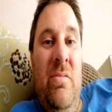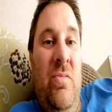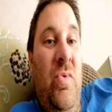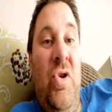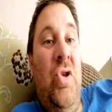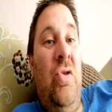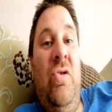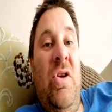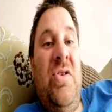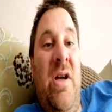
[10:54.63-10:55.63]
They should
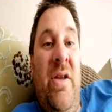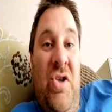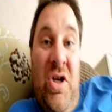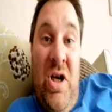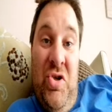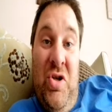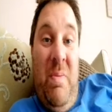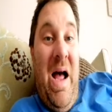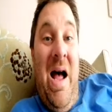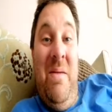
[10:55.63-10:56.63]
close down the education
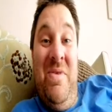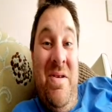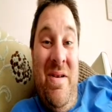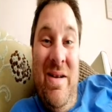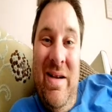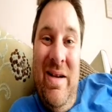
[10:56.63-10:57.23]
department,